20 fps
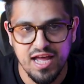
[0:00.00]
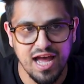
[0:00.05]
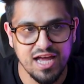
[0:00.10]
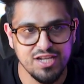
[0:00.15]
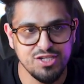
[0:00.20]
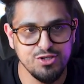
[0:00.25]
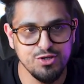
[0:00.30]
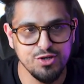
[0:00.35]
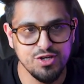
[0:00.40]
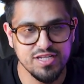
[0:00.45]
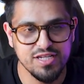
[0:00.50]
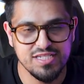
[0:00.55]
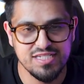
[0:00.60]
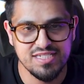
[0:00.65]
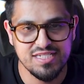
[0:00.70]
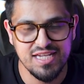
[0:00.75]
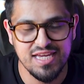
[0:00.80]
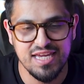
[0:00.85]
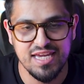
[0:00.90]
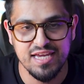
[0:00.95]
and you can
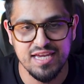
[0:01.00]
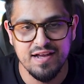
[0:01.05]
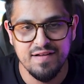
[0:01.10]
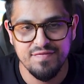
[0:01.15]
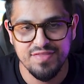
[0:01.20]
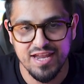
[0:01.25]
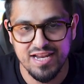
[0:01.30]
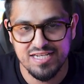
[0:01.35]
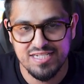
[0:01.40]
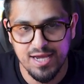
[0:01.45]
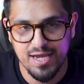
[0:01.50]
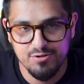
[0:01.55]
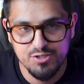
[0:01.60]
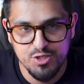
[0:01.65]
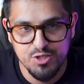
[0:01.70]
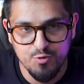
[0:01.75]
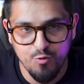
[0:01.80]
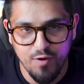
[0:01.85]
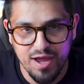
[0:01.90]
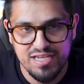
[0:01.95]
see that it tells
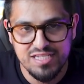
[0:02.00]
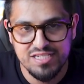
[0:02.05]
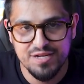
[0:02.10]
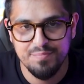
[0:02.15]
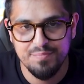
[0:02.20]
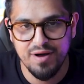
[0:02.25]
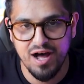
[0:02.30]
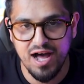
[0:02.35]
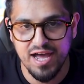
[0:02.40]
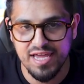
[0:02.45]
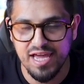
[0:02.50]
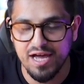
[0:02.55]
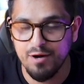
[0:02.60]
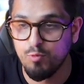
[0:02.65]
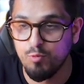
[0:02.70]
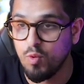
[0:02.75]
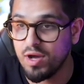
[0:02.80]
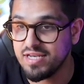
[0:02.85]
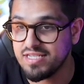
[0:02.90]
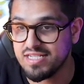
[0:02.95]
you when to buy
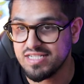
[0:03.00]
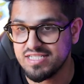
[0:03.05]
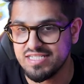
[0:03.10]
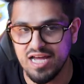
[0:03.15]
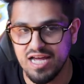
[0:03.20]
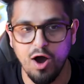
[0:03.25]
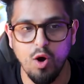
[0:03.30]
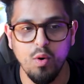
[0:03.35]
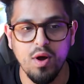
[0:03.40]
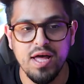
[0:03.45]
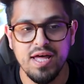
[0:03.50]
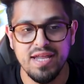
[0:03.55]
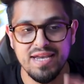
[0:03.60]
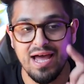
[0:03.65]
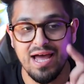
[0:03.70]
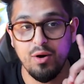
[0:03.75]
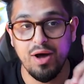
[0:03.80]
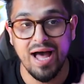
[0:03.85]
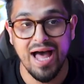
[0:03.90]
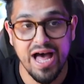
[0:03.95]
and when to sell.
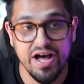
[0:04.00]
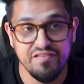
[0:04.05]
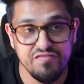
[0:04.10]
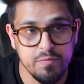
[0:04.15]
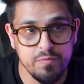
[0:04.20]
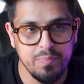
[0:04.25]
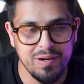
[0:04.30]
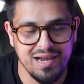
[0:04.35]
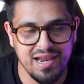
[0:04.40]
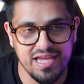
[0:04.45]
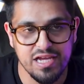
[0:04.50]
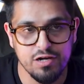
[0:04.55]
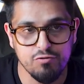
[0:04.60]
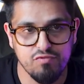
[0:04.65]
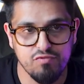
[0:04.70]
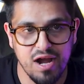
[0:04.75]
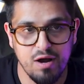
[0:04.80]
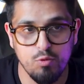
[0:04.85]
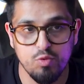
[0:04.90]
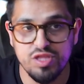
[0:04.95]
Now, have a play
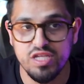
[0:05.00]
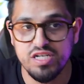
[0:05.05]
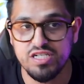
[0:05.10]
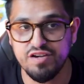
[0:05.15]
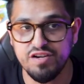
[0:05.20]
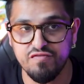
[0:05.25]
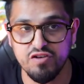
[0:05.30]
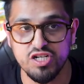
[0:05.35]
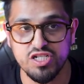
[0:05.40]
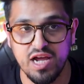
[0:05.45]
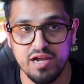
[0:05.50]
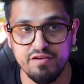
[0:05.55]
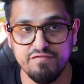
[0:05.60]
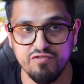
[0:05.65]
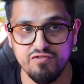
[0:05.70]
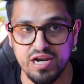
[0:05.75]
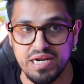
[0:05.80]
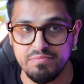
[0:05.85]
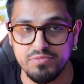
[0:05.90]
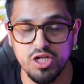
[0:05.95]
around with the different time
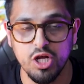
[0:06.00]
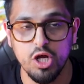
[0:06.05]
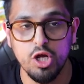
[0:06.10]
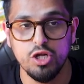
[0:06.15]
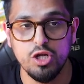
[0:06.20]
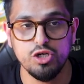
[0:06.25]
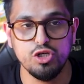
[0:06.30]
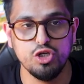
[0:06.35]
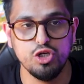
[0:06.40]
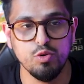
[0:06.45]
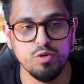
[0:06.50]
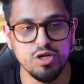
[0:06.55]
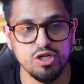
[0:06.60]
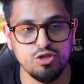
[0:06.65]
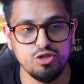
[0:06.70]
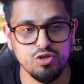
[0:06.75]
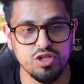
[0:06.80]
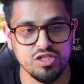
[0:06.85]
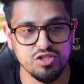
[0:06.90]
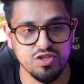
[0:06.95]
frames. Do you want to
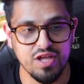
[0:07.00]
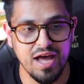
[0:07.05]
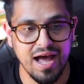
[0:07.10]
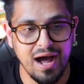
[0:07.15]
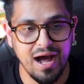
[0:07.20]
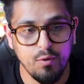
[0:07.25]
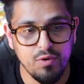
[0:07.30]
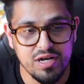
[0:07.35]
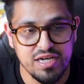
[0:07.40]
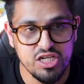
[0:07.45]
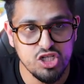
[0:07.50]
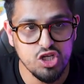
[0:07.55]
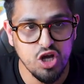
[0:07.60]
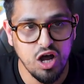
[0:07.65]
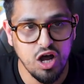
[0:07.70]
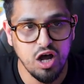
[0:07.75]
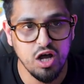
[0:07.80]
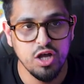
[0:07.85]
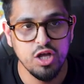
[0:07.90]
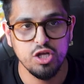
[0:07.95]
do this on the hourly
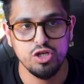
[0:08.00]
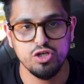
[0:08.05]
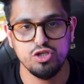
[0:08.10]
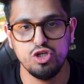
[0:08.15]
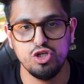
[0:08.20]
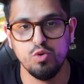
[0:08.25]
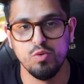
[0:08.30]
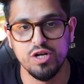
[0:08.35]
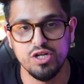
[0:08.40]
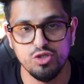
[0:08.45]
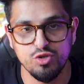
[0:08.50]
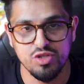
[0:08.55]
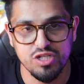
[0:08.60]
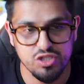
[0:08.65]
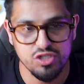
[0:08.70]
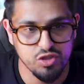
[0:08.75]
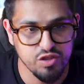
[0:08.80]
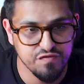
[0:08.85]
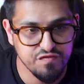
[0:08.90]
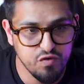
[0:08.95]
chart? Do you want to do
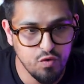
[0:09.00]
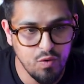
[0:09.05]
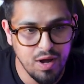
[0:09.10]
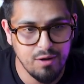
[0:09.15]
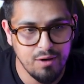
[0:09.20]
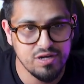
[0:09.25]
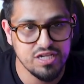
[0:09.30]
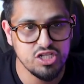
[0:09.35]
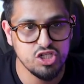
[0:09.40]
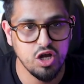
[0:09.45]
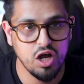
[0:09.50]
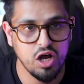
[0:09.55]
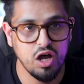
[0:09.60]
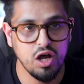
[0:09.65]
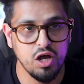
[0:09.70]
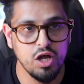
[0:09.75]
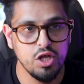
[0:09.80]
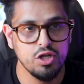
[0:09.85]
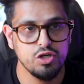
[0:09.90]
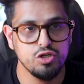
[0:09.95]
this on the 4-hourly
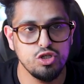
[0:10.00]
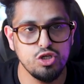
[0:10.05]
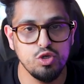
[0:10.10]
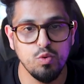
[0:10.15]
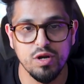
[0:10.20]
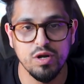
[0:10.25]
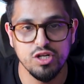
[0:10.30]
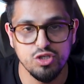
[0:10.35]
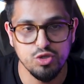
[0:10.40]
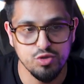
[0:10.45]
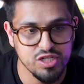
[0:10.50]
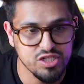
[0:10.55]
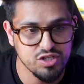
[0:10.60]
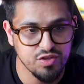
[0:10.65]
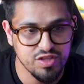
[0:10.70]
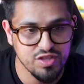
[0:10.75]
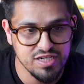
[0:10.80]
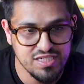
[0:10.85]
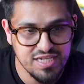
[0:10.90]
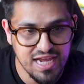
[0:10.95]
chart? Do you want to do this
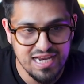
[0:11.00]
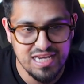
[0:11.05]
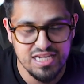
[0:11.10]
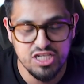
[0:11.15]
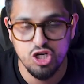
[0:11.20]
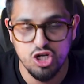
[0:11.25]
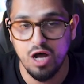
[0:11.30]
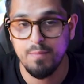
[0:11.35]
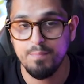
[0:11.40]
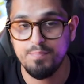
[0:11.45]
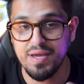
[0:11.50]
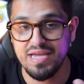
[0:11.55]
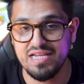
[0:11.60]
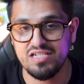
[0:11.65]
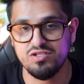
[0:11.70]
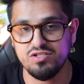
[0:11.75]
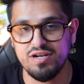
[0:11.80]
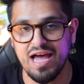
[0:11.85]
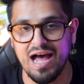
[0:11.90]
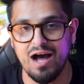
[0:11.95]
on the daily chart
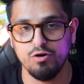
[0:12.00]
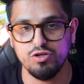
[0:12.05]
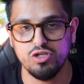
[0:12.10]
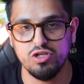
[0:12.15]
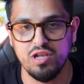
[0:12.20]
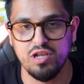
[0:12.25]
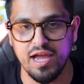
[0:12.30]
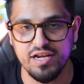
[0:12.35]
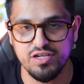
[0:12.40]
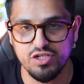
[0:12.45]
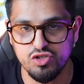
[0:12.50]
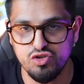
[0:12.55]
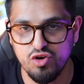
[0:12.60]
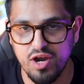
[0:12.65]
based on how you like to